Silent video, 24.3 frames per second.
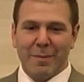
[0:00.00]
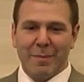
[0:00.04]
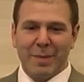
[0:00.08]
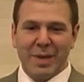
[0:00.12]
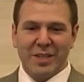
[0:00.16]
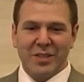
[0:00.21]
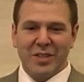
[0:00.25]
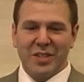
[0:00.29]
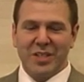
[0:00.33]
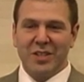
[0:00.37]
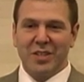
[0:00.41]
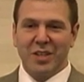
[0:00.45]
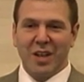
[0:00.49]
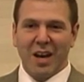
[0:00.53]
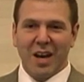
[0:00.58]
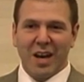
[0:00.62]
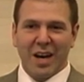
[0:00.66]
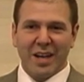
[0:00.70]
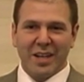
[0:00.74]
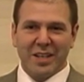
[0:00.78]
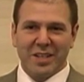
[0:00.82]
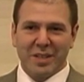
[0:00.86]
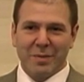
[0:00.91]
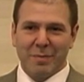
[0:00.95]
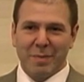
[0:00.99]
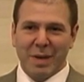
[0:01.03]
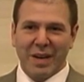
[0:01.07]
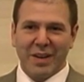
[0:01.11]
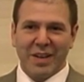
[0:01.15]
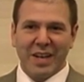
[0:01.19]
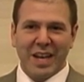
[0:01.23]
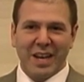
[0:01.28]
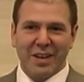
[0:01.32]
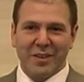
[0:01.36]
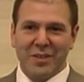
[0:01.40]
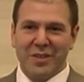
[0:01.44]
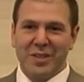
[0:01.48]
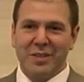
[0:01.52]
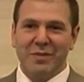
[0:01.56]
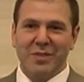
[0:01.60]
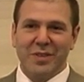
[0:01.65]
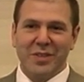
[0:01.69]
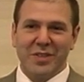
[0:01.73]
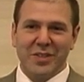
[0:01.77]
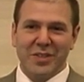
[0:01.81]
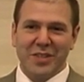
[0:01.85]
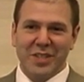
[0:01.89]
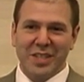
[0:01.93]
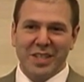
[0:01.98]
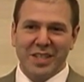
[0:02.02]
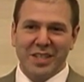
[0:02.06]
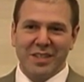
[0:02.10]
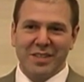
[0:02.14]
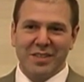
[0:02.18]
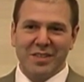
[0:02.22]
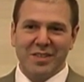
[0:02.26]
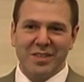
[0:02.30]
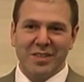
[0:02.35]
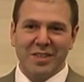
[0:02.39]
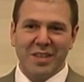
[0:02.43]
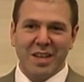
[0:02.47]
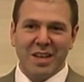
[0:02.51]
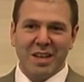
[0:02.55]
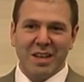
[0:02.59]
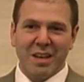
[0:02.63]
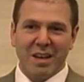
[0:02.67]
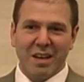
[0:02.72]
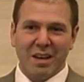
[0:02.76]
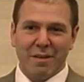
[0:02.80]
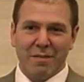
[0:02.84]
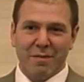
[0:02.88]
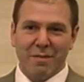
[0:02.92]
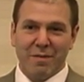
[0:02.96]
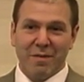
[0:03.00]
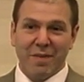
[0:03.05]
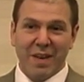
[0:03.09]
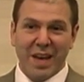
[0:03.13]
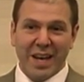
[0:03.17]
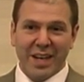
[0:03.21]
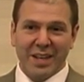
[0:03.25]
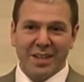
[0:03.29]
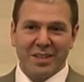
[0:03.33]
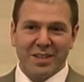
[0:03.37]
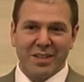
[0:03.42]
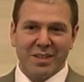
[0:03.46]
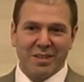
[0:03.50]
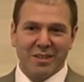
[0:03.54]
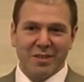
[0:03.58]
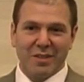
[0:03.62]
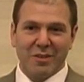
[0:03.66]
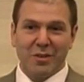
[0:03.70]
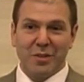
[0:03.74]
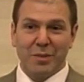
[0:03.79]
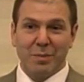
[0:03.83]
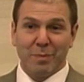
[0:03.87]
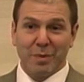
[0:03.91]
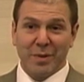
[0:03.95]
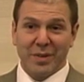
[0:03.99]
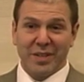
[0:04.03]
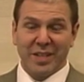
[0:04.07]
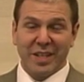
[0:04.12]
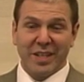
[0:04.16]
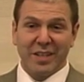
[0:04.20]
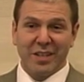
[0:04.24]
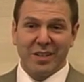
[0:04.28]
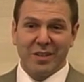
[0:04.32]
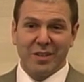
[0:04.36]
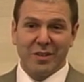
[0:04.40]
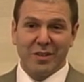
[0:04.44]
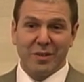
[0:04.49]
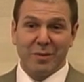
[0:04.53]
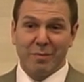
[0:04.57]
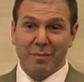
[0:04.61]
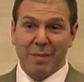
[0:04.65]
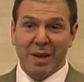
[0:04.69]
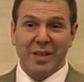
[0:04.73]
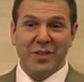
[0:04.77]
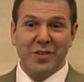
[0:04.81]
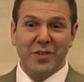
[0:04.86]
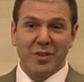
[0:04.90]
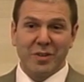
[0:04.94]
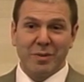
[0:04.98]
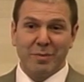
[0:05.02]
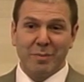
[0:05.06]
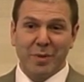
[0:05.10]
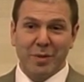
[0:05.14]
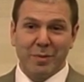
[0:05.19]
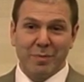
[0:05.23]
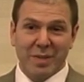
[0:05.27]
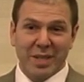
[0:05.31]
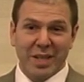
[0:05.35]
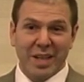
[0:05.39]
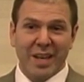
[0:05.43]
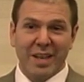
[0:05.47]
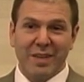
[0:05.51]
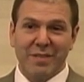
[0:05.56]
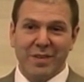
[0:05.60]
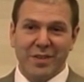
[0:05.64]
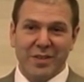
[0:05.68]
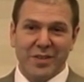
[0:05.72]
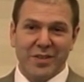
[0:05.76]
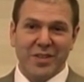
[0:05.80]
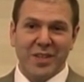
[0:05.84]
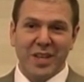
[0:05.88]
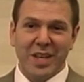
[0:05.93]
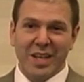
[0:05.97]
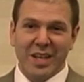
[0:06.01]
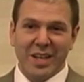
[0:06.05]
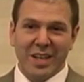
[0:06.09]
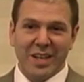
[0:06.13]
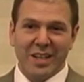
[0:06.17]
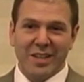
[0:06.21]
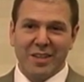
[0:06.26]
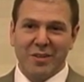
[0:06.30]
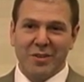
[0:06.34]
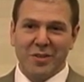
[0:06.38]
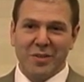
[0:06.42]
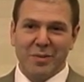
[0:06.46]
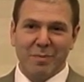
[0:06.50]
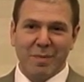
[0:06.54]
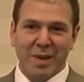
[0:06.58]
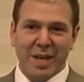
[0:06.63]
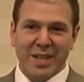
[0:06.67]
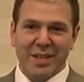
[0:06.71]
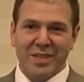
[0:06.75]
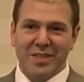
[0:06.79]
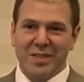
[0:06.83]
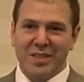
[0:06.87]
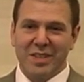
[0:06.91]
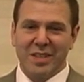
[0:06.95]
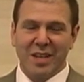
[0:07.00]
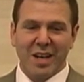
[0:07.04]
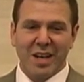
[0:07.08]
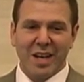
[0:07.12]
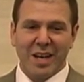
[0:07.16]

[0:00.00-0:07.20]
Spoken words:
She talked about how different genes affect those particular measurable behaviors in those mice.